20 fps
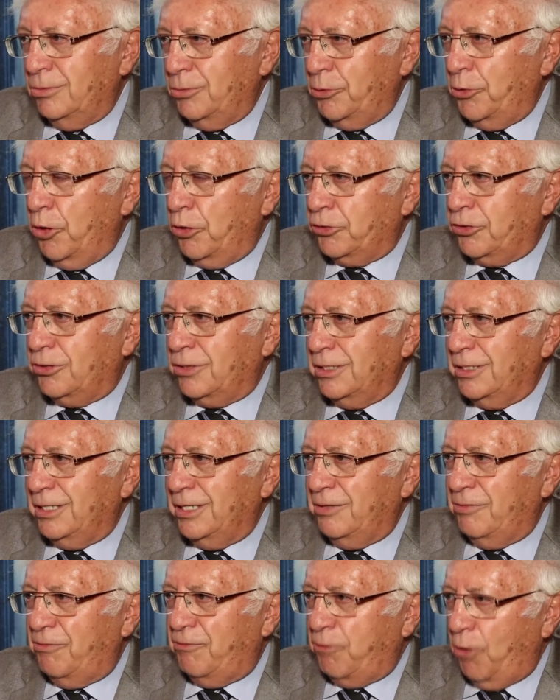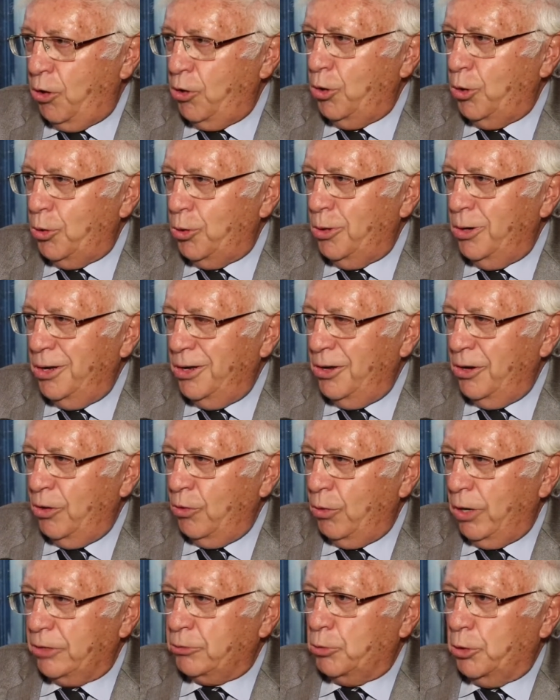not follow
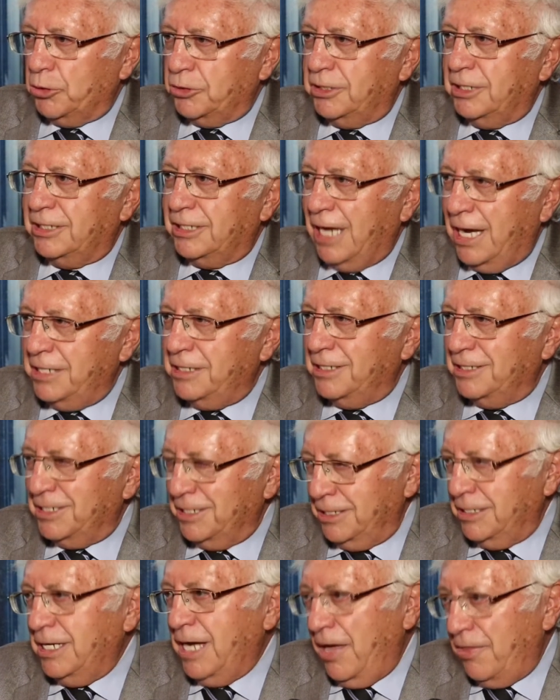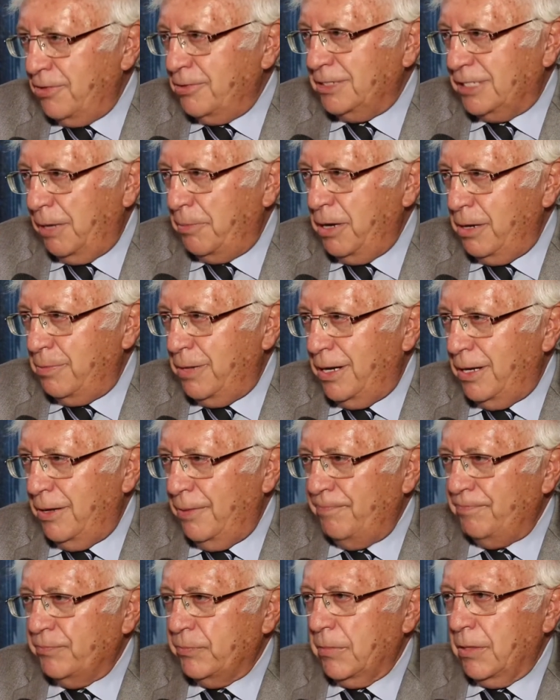what was decided in the Addis Ababa
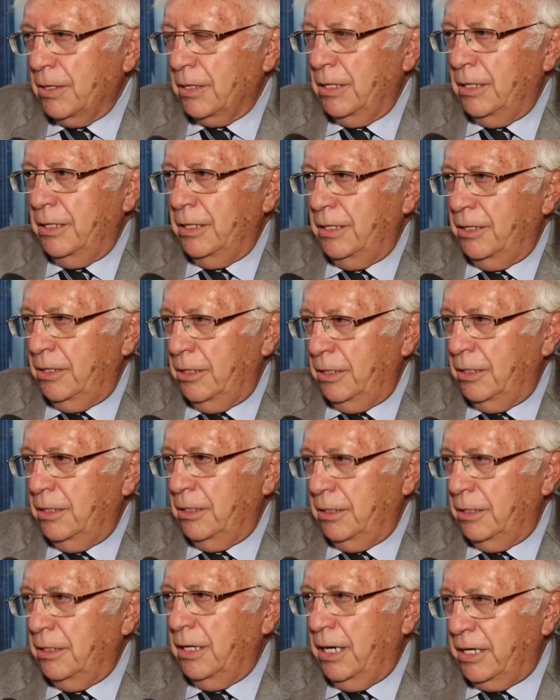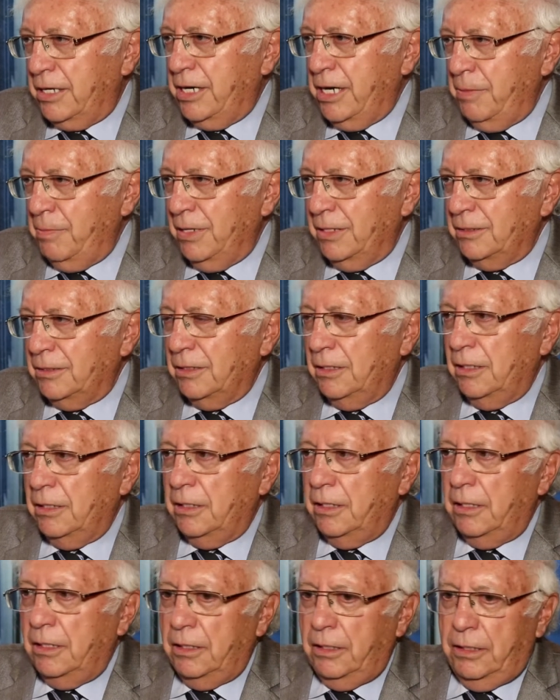agreement.
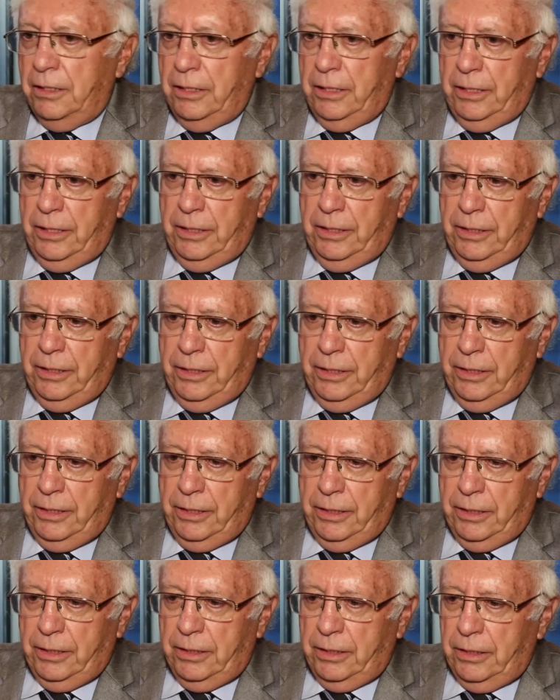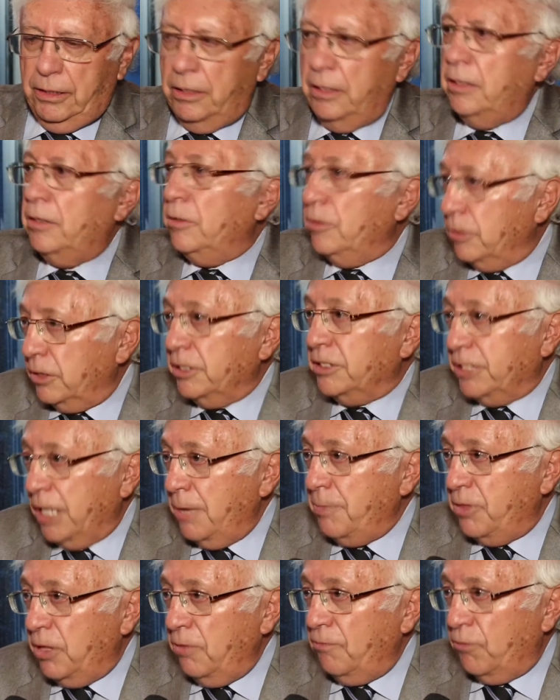The
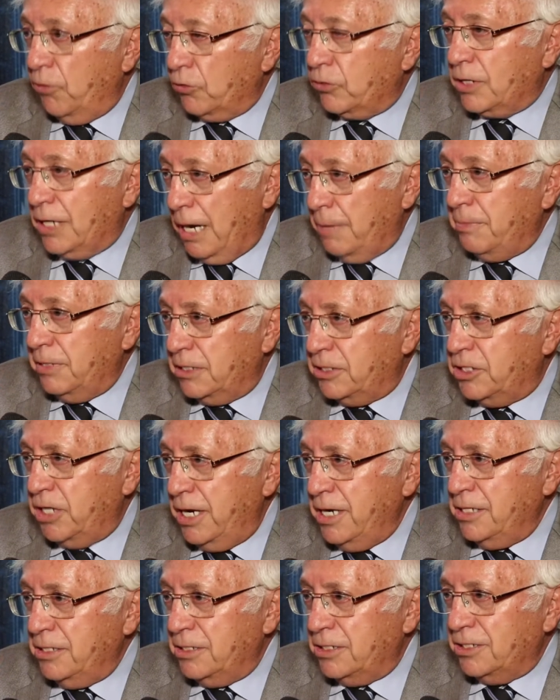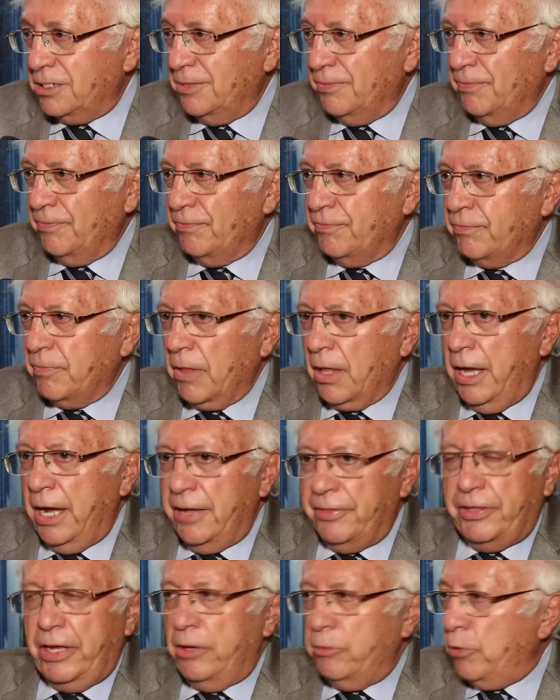same thing for climate change.
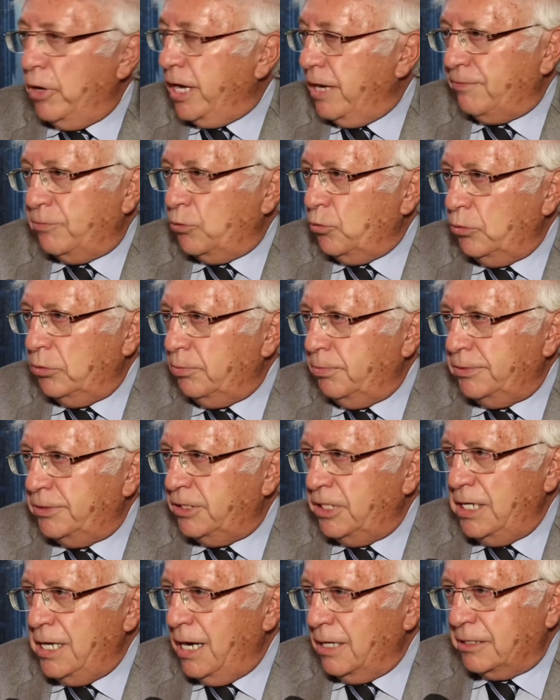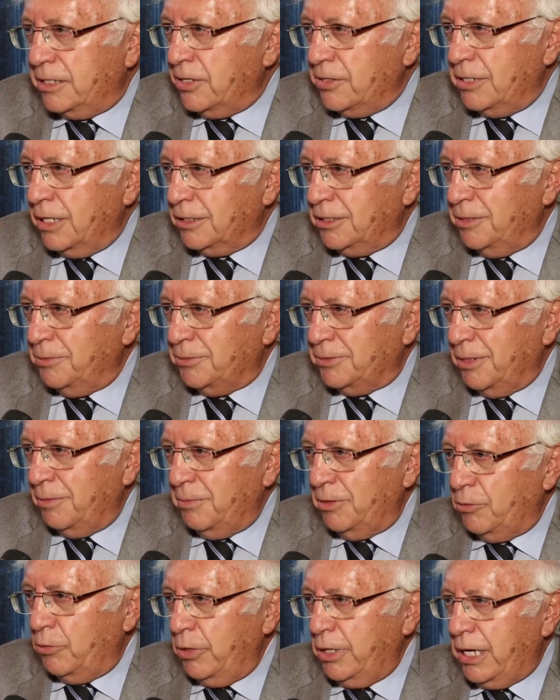And then we have to see alternatives. I
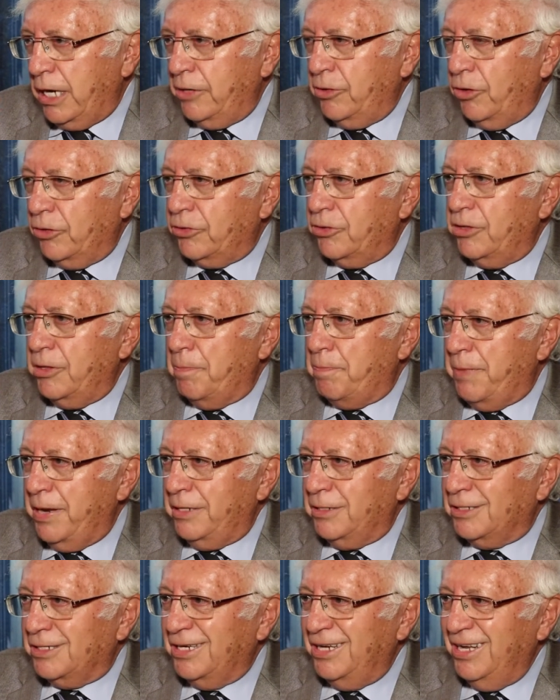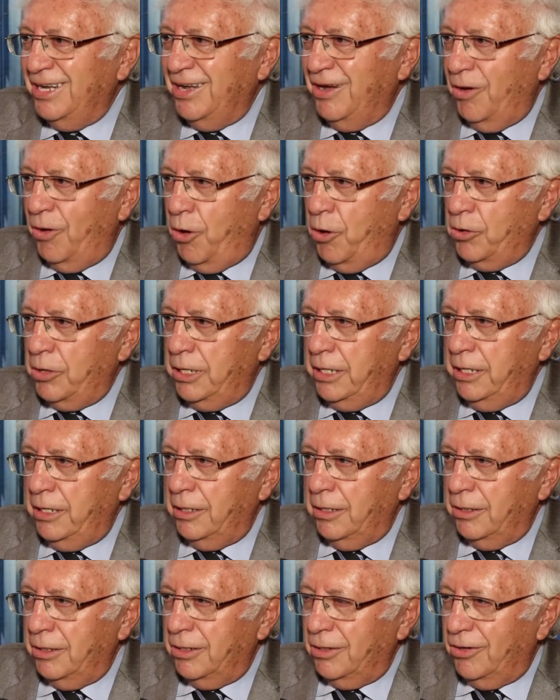mean, we cannot depend
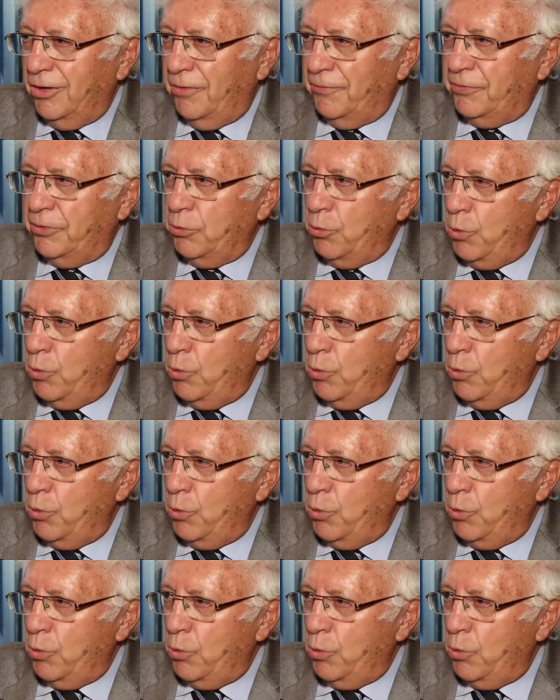only of the